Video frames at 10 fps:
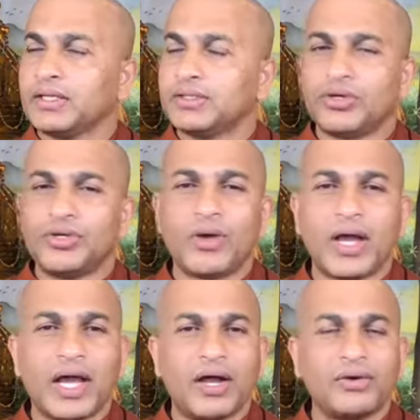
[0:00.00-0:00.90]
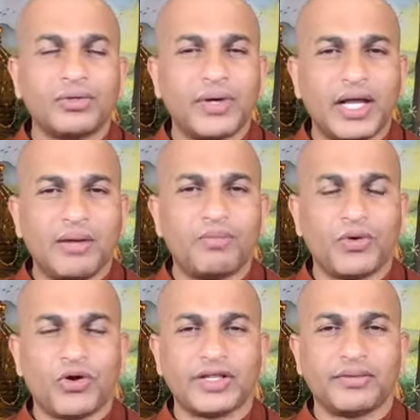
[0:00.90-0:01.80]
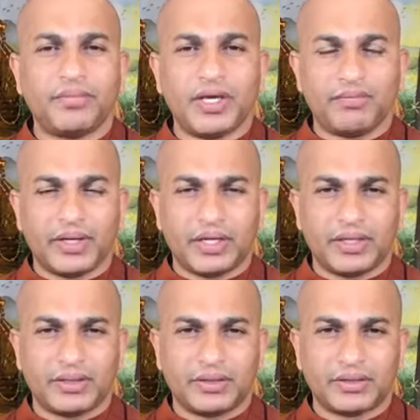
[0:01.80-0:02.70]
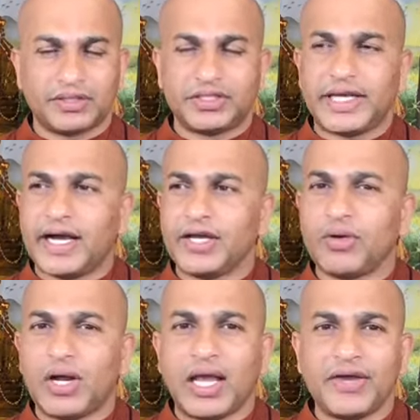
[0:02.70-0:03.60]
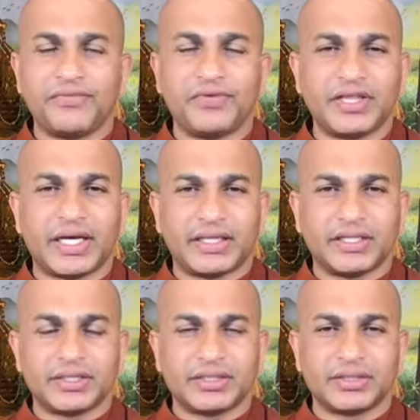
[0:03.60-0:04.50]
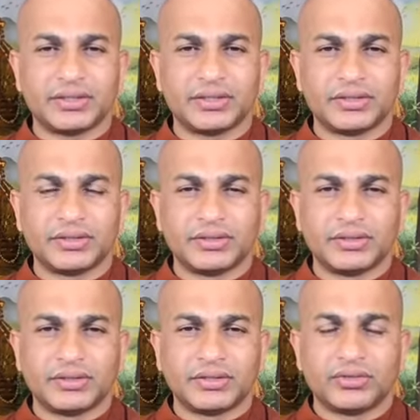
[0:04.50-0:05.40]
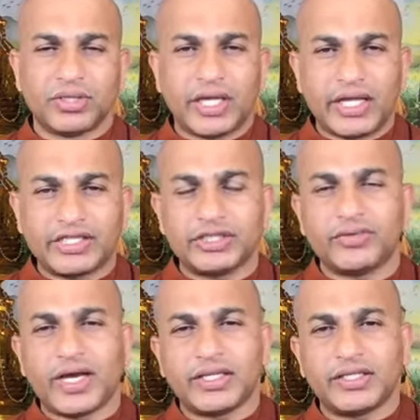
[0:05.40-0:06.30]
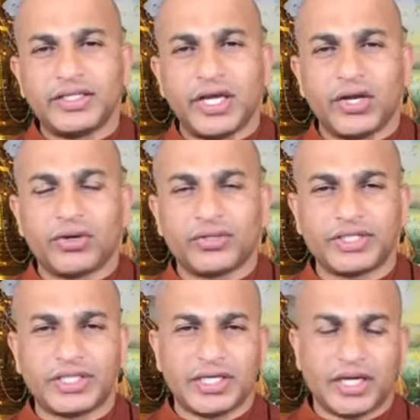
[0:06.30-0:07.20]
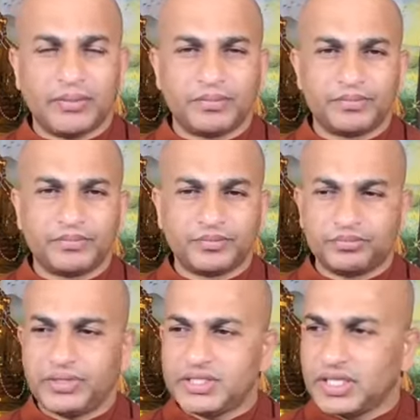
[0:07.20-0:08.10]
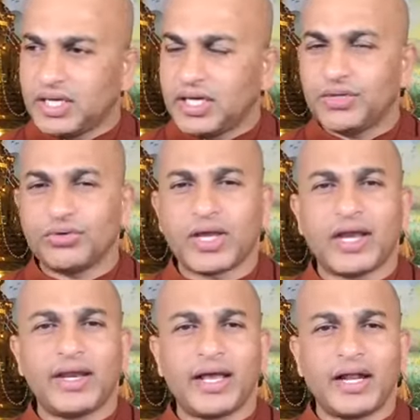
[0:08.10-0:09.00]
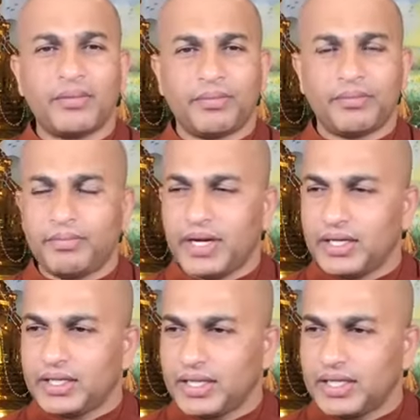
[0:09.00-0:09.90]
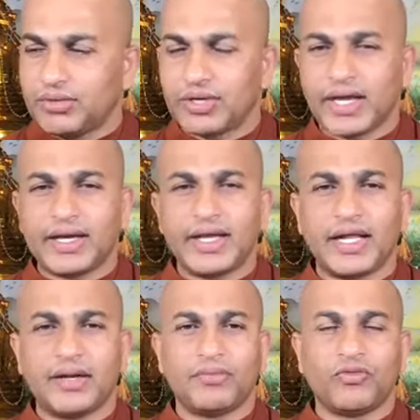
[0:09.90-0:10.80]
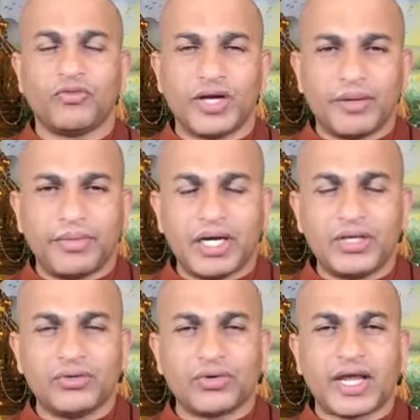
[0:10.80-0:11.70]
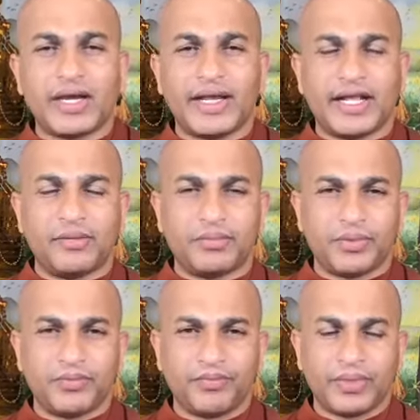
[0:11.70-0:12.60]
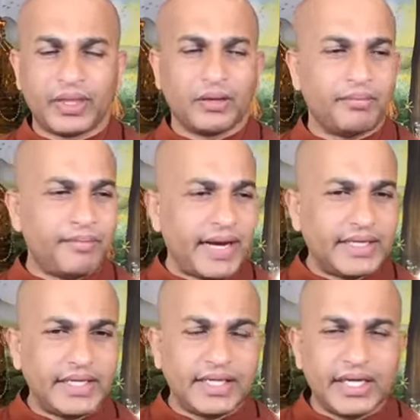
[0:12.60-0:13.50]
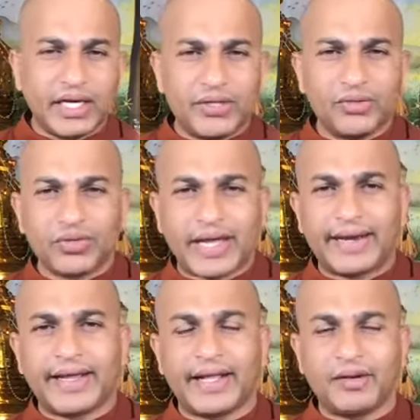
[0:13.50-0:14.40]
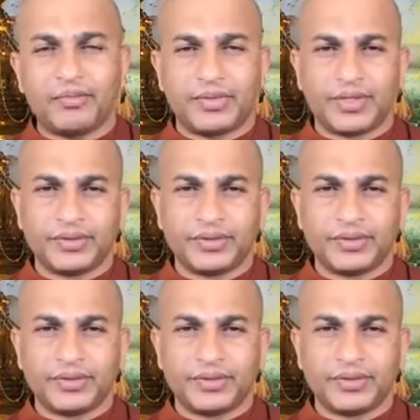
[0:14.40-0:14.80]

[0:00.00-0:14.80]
So you have to help other people, share your life with others. So that is where the generosity comes. Physically you can help, mentally you can help, verbally you can help, materially you can help,